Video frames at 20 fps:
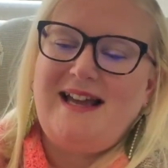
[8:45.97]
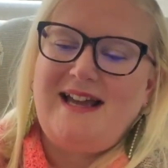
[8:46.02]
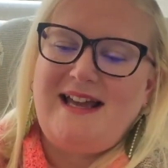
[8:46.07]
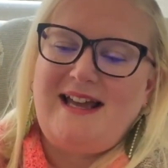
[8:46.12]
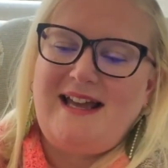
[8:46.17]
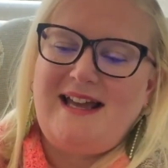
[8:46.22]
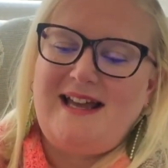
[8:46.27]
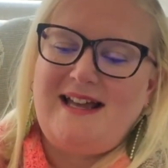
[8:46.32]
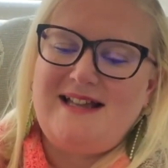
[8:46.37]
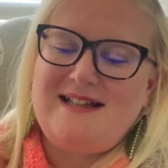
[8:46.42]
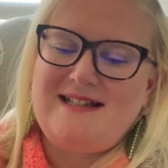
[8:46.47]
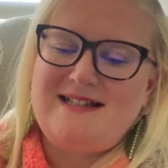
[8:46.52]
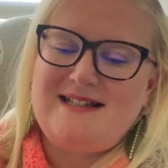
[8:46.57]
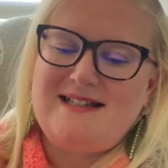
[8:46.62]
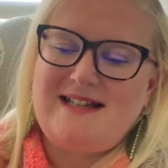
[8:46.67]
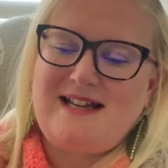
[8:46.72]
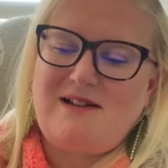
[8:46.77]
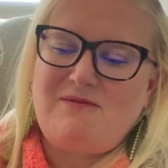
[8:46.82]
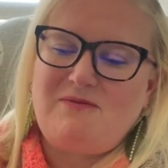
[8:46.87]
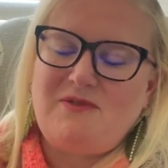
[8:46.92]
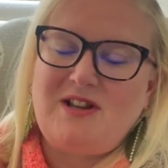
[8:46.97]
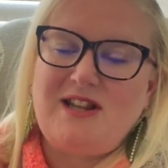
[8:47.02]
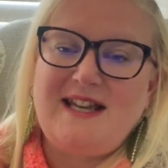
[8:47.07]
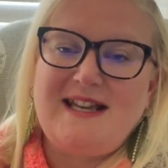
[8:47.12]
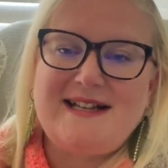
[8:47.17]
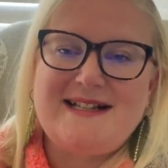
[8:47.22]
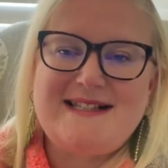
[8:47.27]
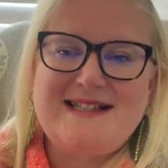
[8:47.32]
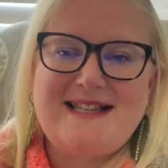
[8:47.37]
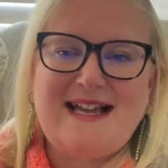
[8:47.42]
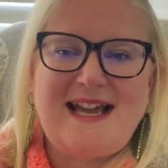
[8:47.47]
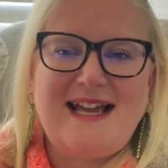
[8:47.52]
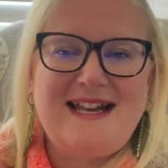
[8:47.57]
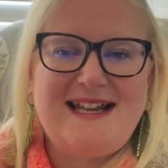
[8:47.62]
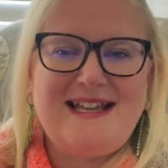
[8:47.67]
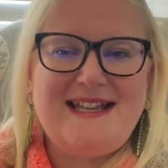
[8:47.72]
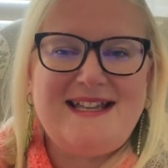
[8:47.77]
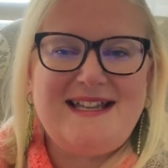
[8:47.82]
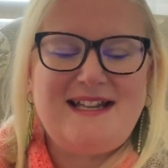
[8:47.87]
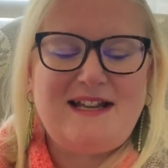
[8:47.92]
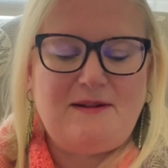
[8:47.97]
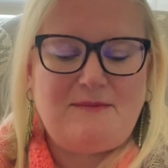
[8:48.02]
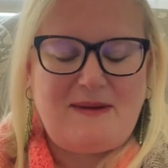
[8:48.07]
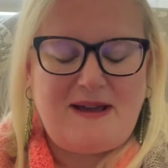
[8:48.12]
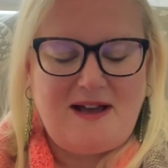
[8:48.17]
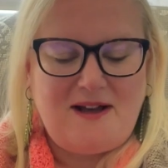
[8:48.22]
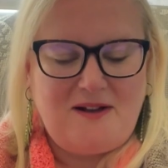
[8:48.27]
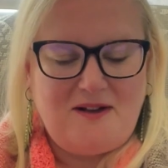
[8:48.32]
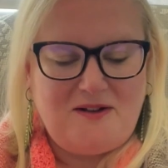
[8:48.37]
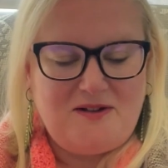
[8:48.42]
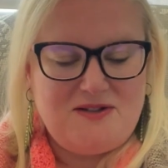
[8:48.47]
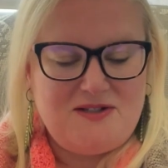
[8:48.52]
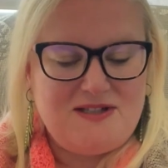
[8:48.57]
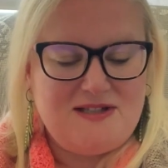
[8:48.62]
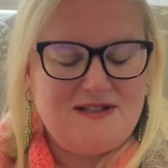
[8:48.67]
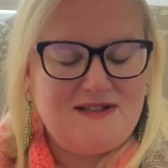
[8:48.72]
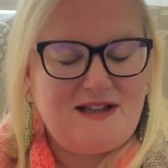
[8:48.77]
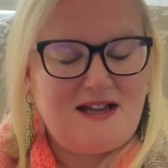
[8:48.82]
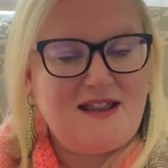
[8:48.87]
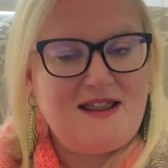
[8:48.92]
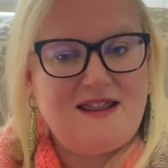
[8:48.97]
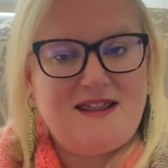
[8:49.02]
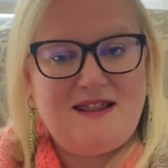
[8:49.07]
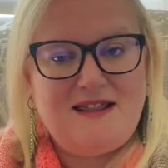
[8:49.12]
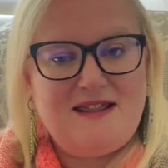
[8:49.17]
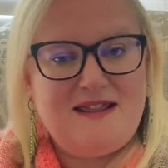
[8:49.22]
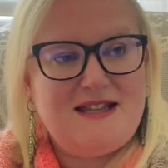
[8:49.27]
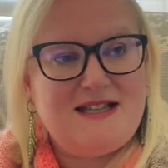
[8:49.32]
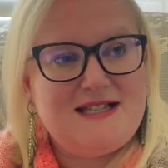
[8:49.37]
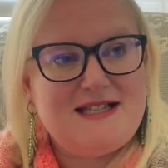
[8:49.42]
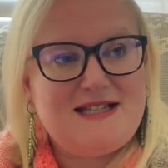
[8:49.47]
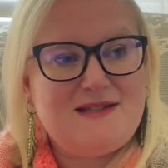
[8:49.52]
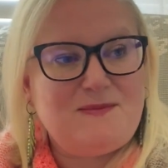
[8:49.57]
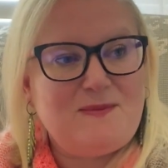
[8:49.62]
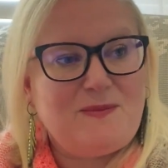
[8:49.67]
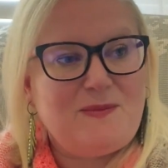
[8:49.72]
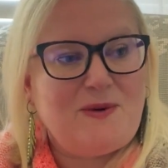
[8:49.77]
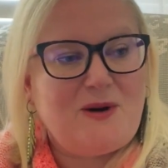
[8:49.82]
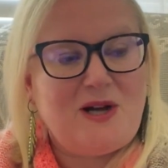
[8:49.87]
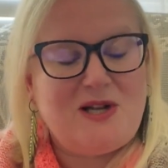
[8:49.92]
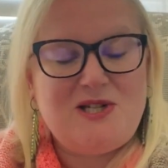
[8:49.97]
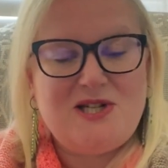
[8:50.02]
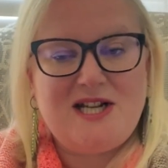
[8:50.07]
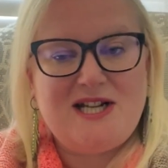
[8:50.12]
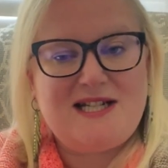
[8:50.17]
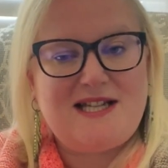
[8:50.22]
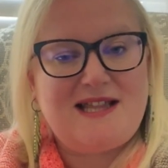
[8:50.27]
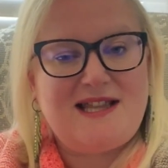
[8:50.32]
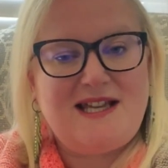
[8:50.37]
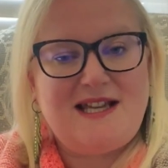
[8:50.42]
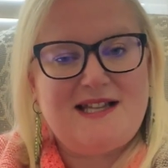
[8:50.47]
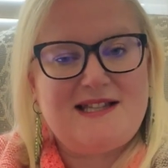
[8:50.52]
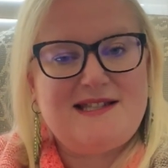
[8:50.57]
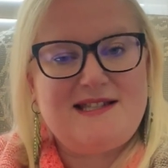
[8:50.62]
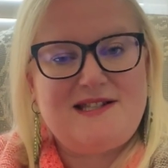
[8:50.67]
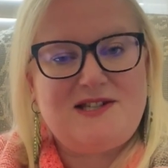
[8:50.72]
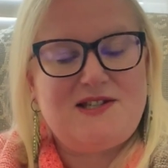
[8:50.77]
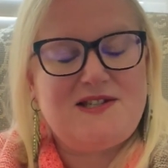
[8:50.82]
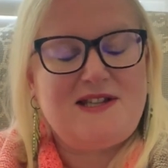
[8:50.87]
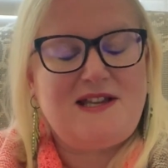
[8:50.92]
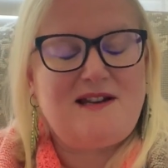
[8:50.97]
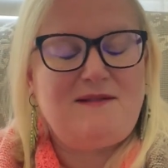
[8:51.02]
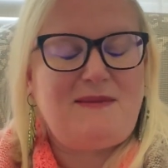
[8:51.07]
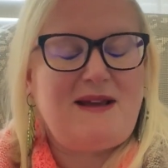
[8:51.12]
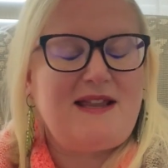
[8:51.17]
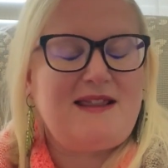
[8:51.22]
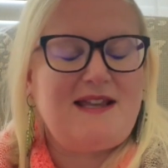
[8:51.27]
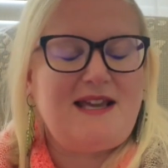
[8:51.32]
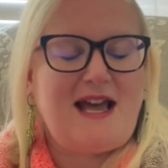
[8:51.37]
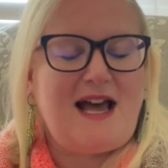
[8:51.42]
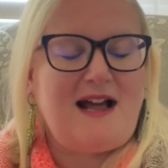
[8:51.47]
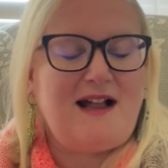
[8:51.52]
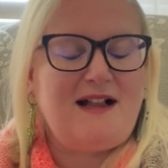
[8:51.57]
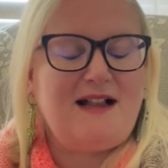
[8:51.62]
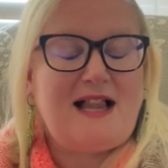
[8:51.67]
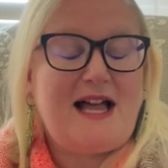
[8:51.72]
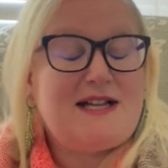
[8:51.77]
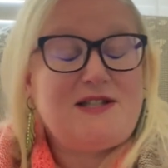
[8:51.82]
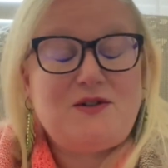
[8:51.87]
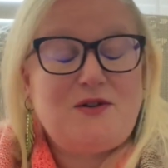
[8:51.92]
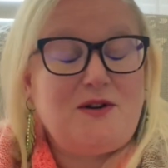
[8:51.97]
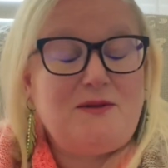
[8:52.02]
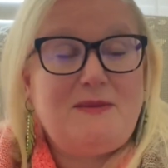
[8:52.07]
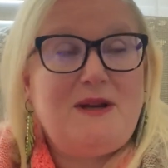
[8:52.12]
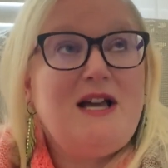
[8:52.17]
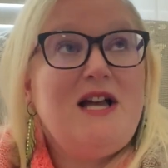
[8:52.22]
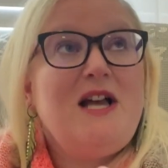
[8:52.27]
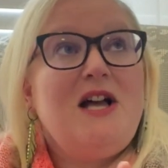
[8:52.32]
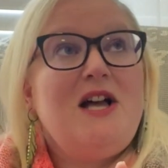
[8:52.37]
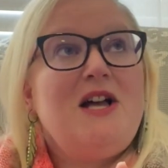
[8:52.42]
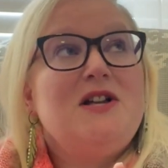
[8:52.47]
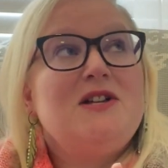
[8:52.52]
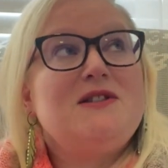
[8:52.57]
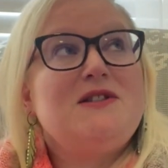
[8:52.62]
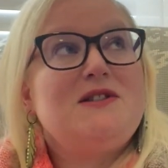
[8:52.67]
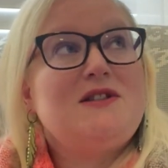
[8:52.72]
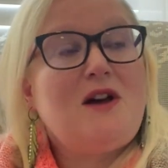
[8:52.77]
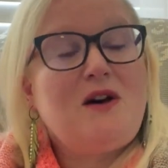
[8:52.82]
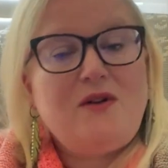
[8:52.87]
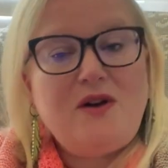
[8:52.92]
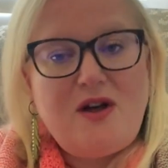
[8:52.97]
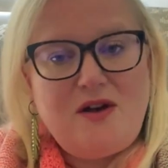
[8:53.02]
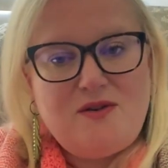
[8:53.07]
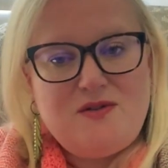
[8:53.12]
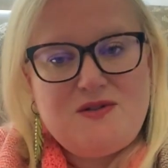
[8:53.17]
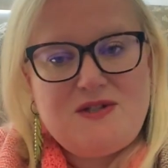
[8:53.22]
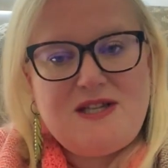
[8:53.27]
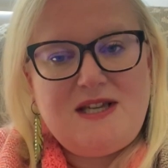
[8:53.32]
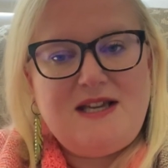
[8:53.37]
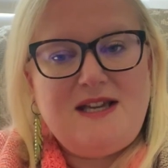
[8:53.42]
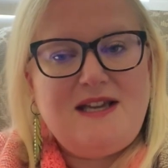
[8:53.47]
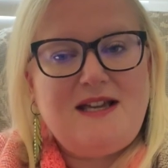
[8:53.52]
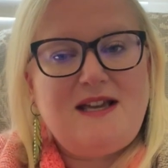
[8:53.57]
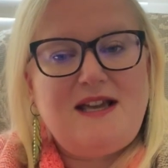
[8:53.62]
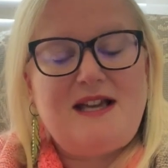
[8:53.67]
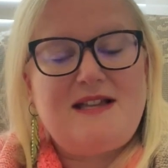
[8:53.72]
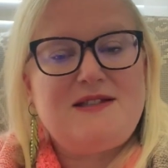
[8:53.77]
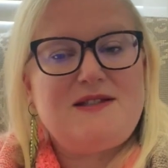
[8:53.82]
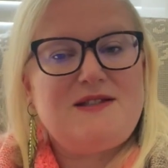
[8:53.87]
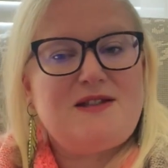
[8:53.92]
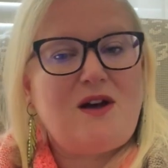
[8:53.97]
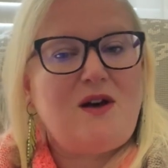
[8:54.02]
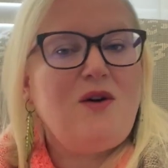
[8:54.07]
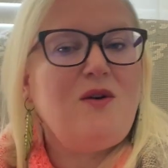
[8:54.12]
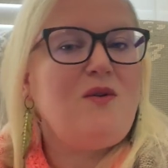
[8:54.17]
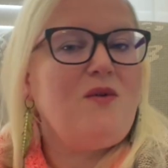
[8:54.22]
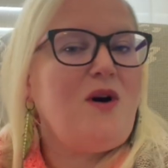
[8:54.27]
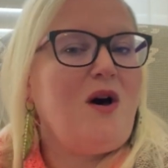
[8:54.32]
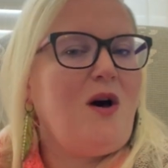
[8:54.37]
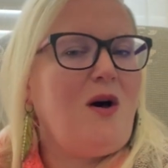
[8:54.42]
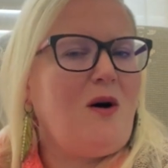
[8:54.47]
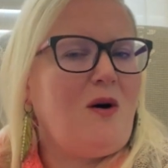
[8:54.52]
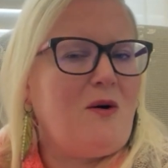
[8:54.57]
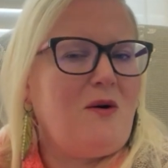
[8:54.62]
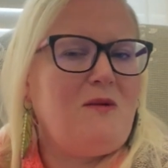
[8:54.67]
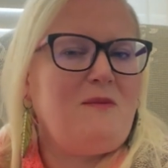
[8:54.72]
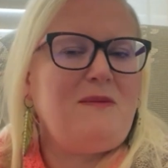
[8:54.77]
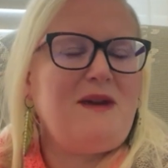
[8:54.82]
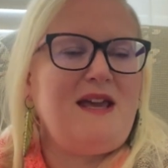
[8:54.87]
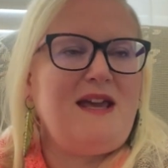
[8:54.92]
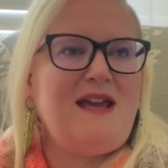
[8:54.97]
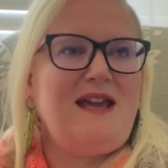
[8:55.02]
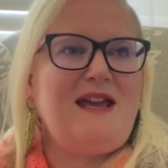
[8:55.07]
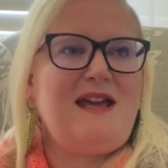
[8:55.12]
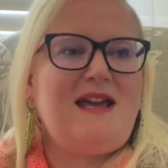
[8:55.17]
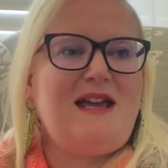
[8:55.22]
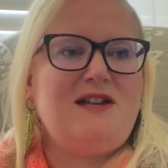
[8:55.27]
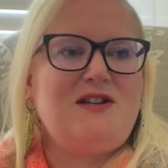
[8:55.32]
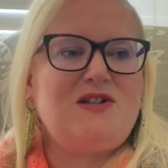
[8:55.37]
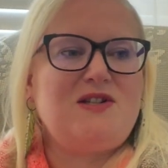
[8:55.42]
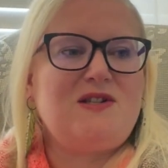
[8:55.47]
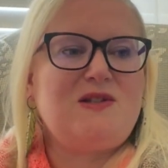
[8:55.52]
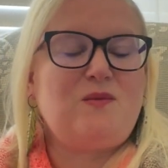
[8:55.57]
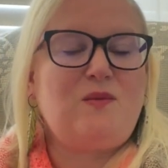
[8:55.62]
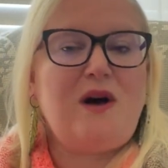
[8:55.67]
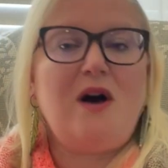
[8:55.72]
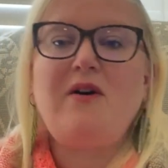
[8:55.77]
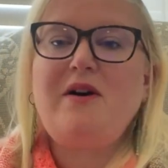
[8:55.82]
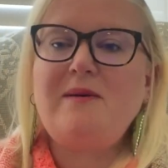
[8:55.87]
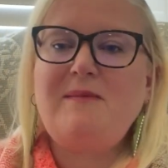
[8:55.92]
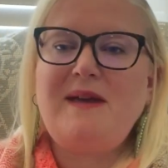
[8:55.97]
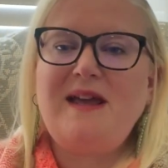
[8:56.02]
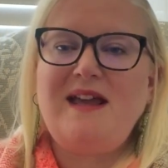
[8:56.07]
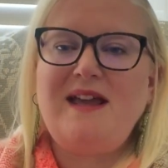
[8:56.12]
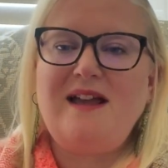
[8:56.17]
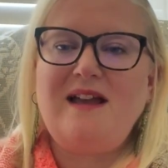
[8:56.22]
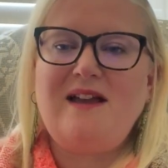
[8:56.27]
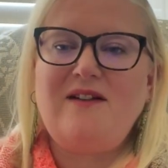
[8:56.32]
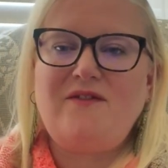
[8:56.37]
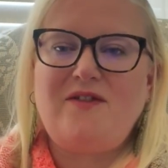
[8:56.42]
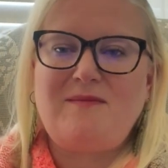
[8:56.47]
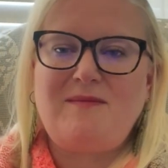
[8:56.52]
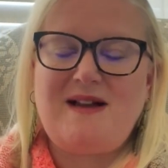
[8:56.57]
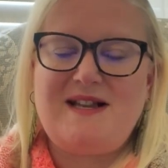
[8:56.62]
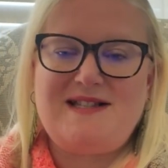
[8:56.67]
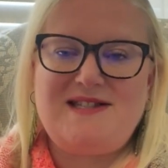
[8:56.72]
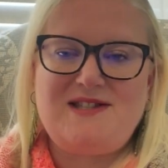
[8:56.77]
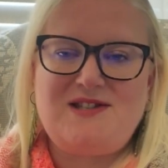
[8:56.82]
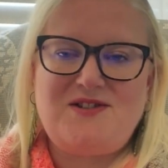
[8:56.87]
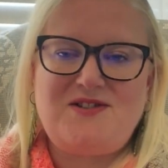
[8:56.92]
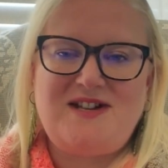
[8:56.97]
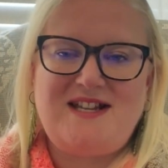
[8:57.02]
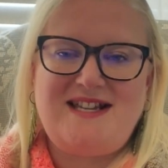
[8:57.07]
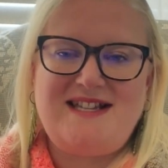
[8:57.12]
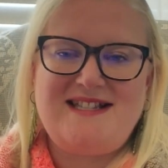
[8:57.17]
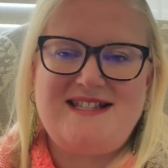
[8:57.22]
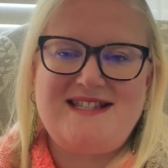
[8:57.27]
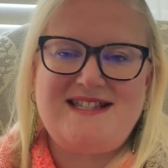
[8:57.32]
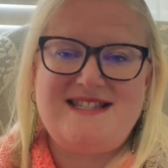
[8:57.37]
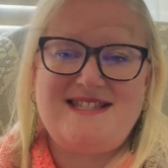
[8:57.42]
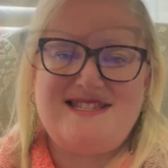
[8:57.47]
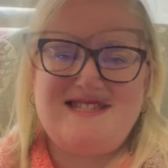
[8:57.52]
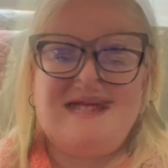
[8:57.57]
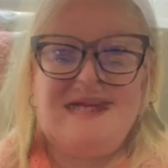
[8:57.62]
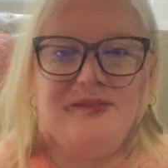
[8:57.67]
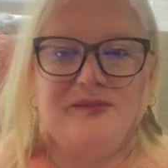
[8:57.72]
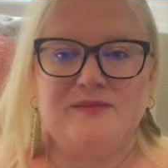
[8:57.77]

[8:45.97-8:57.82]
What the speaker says: And I'm really excited about this project. I think it's just gonna make the classroom so cozy and so homey and just welcoming for my students.